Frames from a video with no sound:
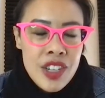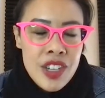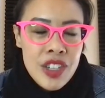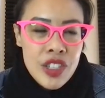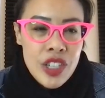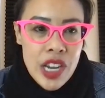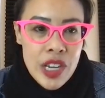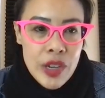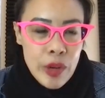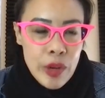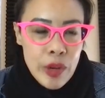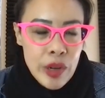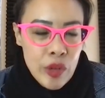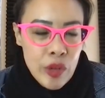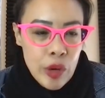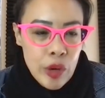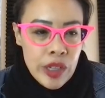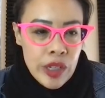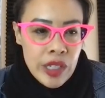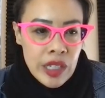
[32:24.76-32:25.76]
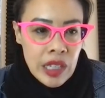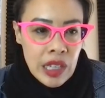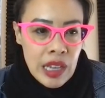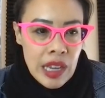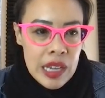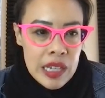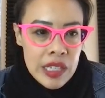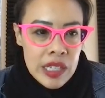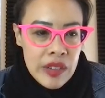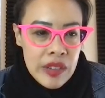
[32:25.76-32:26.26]
January fourth to the
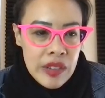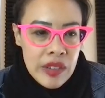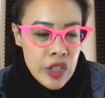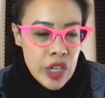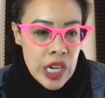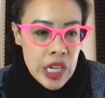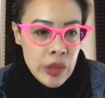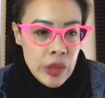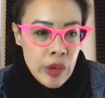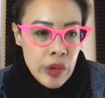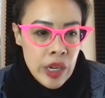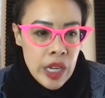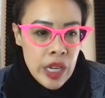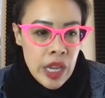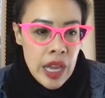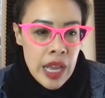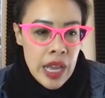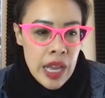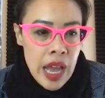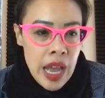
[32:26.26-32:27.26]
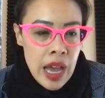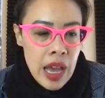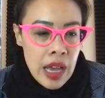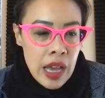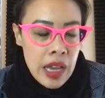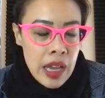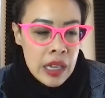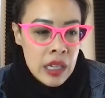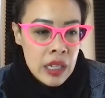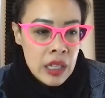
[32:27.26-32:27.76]
last day of January, I
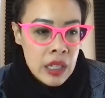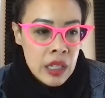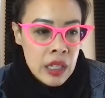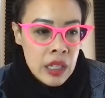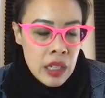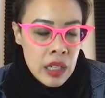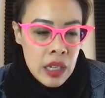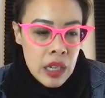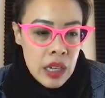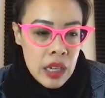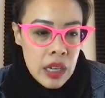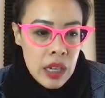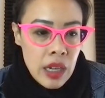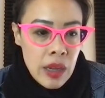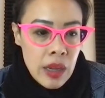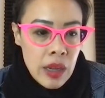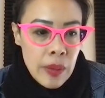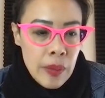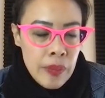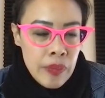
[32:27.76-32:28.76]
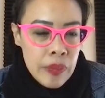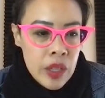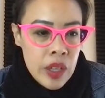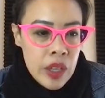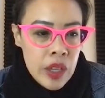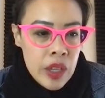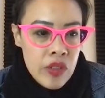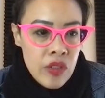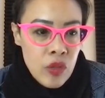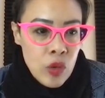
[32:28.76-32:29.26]
had um,
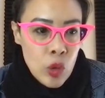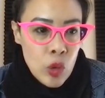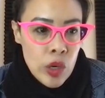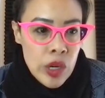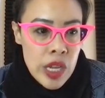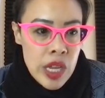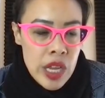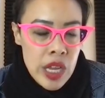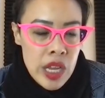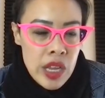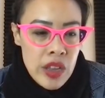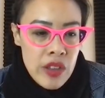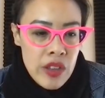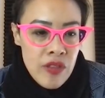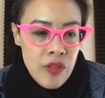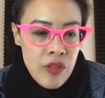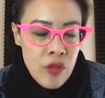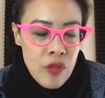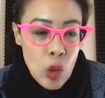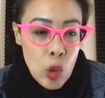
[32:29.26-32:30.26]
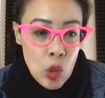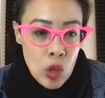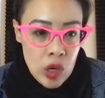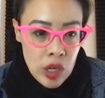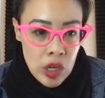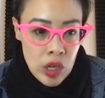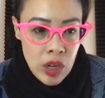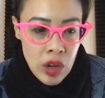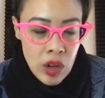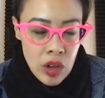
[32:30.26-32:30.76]

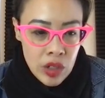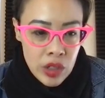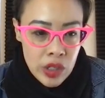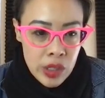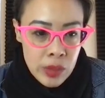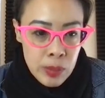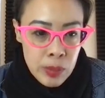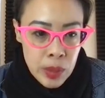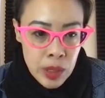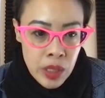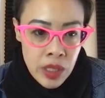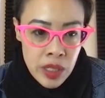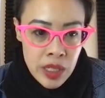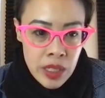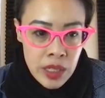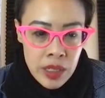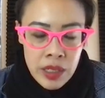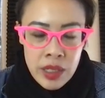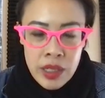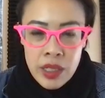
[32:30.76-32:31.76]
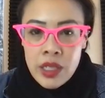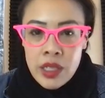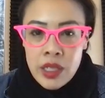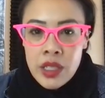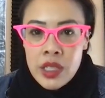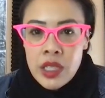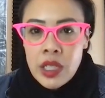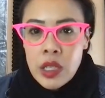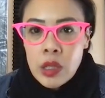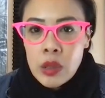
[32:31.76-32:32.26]
forty-four calls booked.
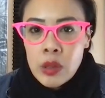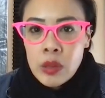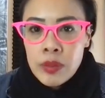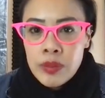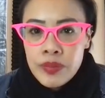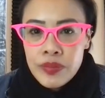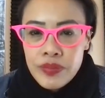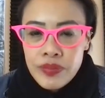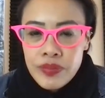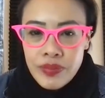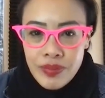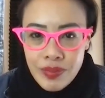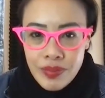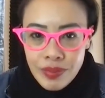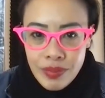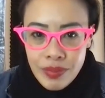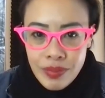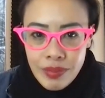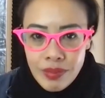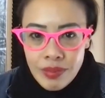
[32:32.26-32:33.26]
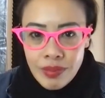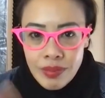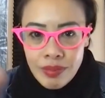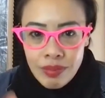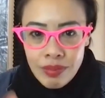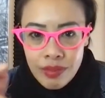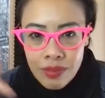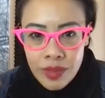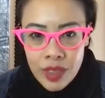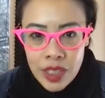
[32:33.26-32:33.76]
So,
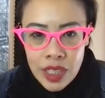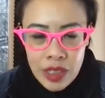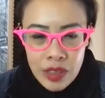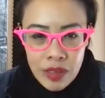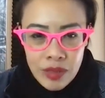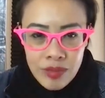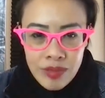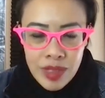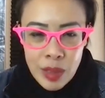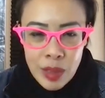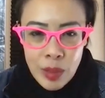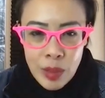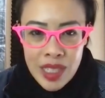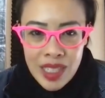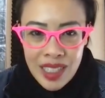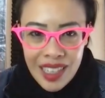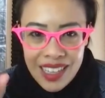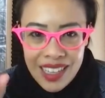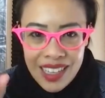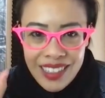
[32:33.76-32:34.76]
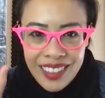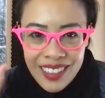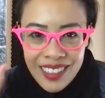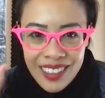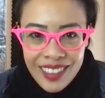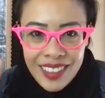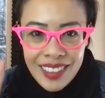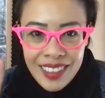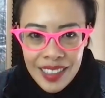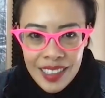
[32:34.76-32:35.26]
you know, it wasn't
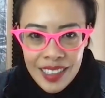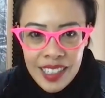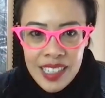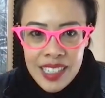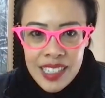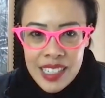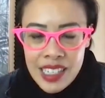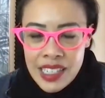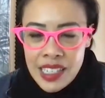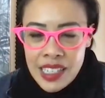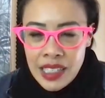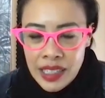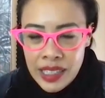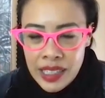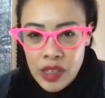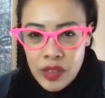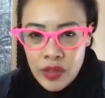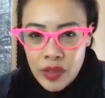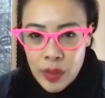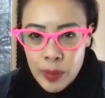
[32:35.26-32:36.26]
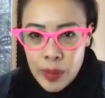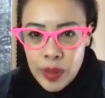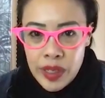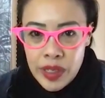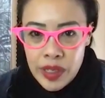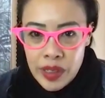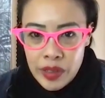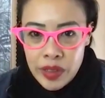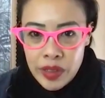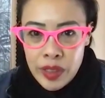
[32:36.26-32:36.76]
like consistently over, but, you
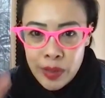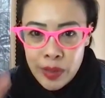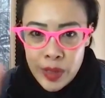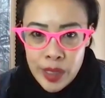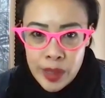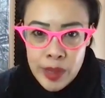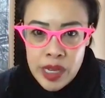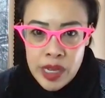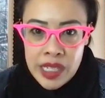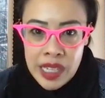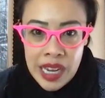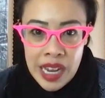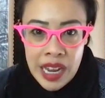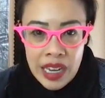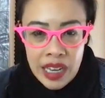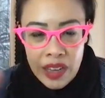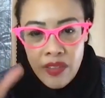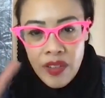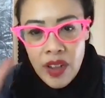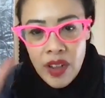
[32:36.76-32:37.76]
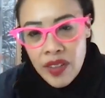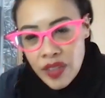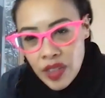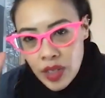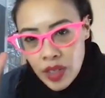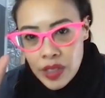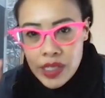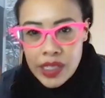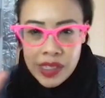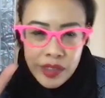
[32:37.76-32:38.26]
know, so some days I had like five
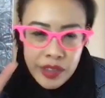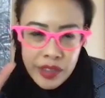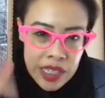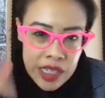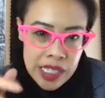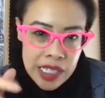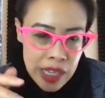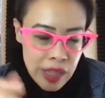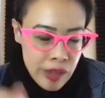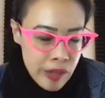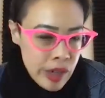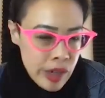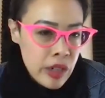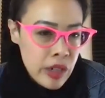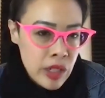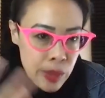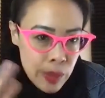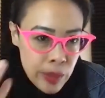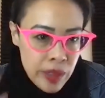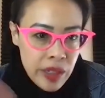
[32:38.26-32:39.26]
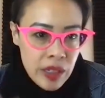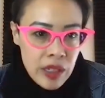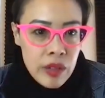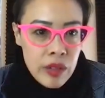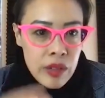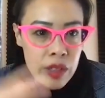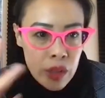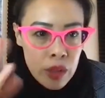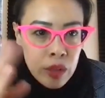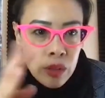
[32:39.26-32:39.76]
calls and other days I had three calls, but, you
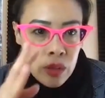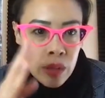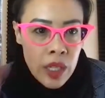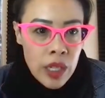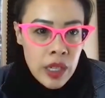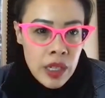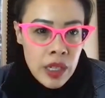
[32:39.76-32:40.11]
know, so